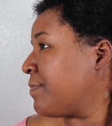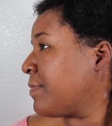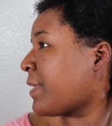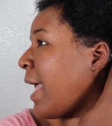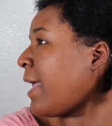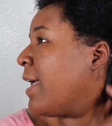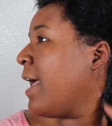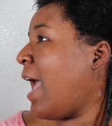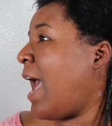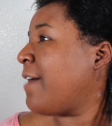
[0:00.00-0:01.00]
Okay,
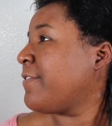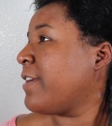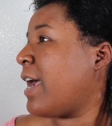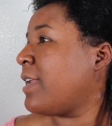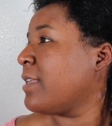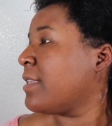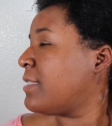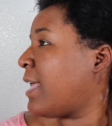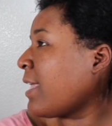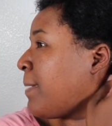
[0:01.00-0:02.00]
after adding the
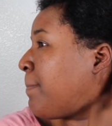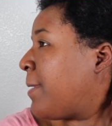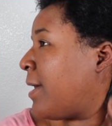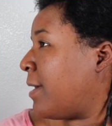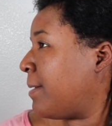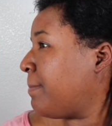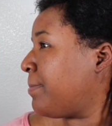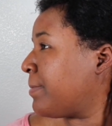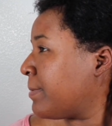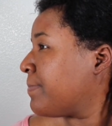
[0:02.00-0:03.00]
second pump,
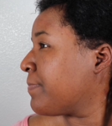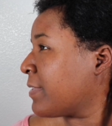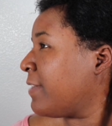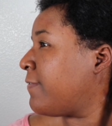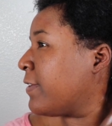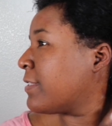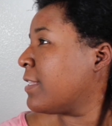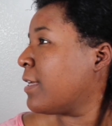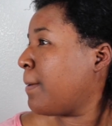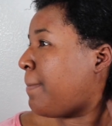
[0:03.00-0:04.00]
it feels a
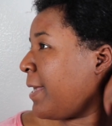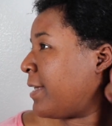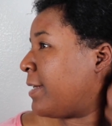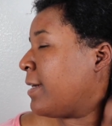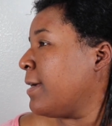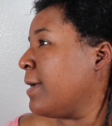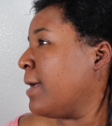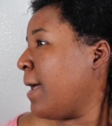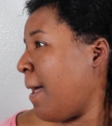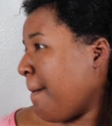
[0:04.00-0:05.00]
little better.
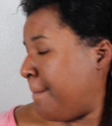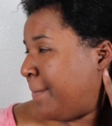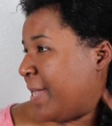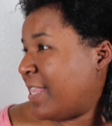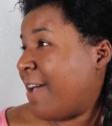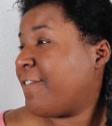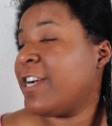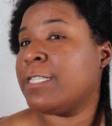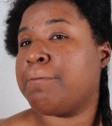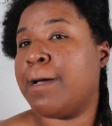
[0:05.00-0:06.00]
But that
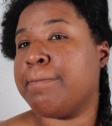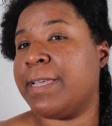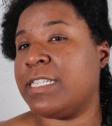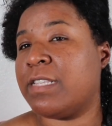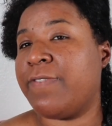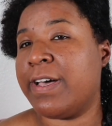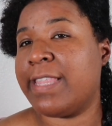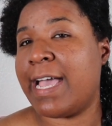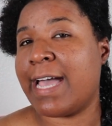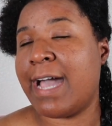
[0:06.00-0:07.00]
first pump, it just felt
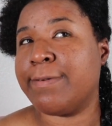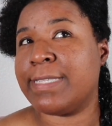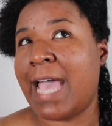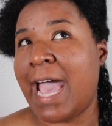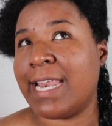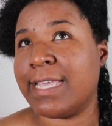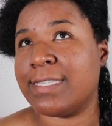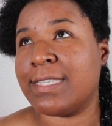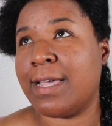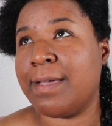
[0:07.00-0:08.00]
like I was adding
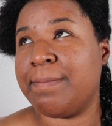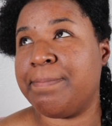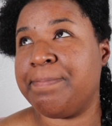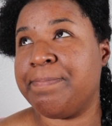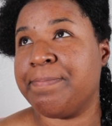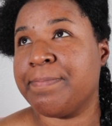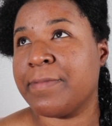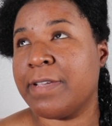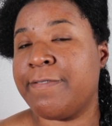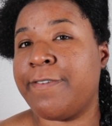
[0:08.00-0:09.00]
some
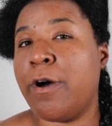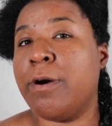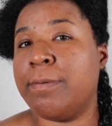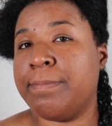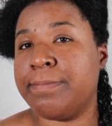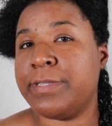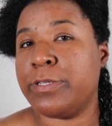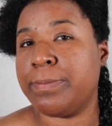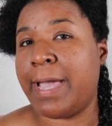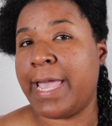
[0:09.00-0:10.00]
foam to my